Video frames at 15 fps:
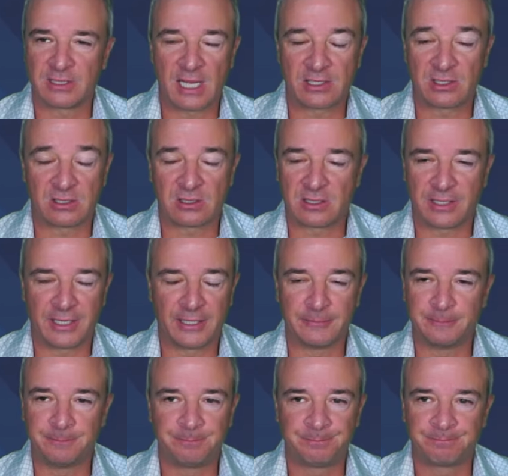That just
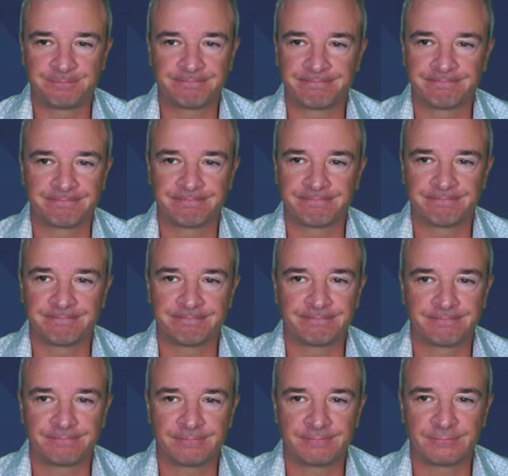um,
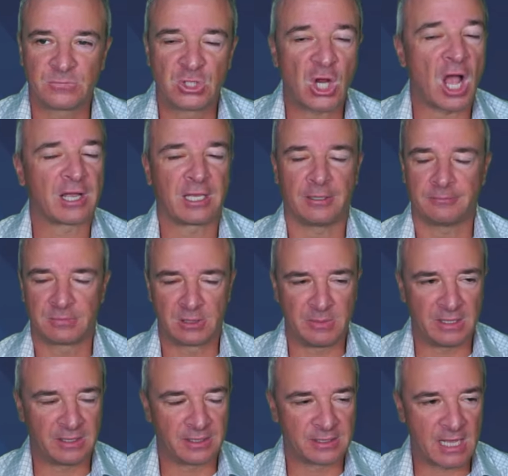shocking to me
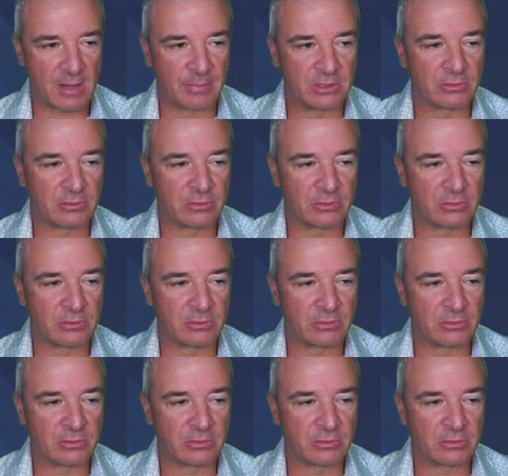that this happens.